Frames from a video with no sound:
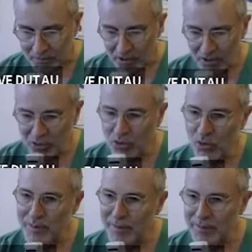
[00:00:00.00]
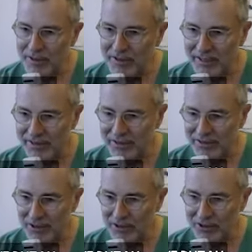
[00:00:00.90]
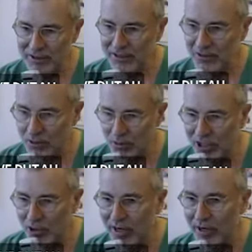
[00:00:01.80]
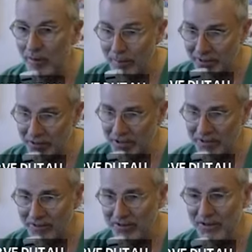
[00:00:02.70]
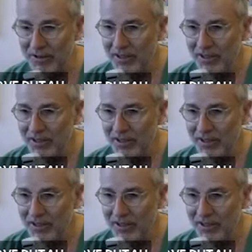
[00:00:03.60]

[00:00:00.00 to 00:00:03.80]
also remember that a stent requires daily maintenance